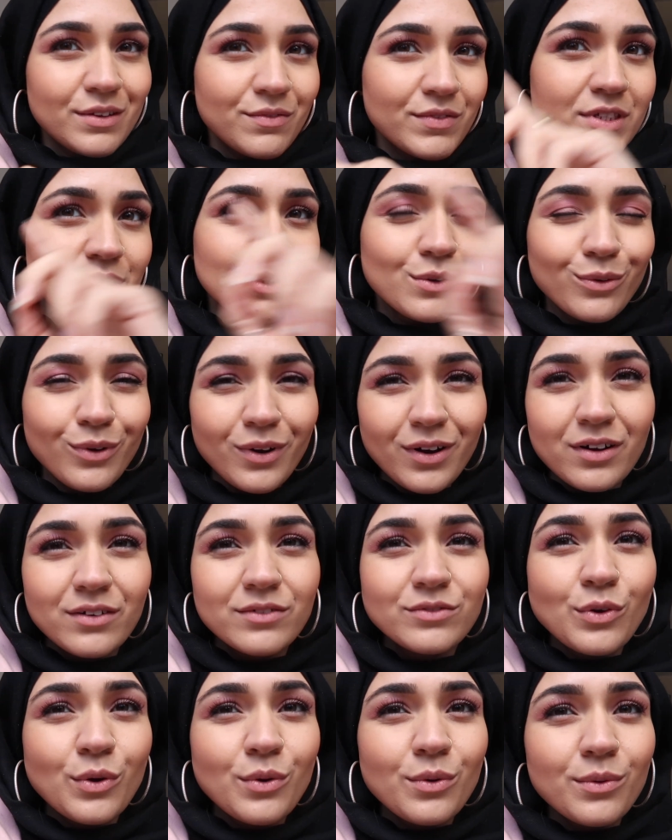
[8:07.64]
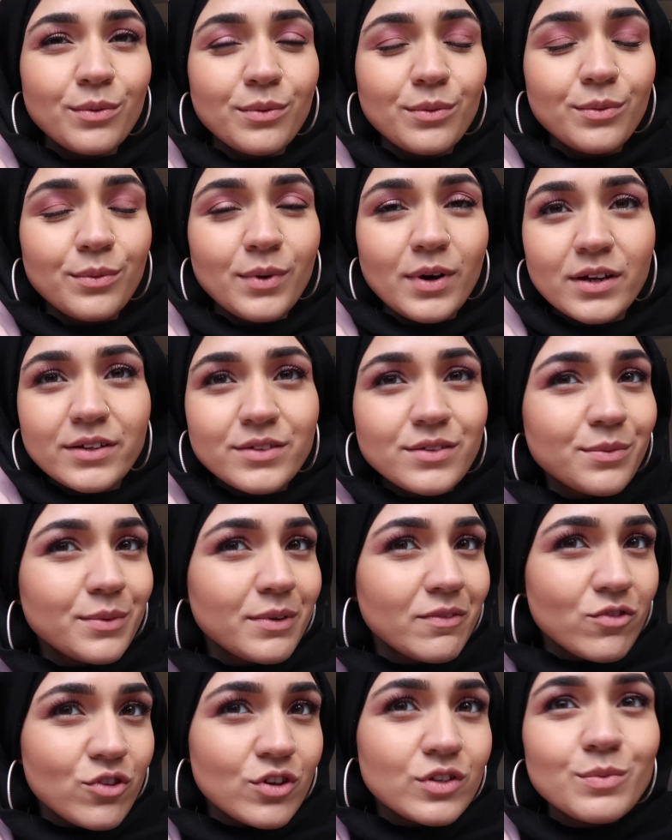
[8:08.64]
the result of what
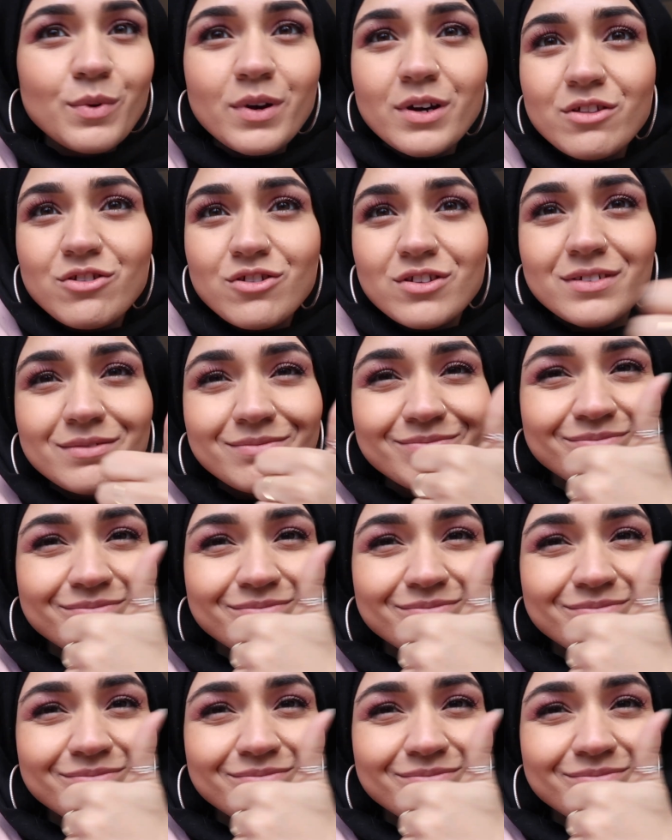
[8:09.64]
we've just washed.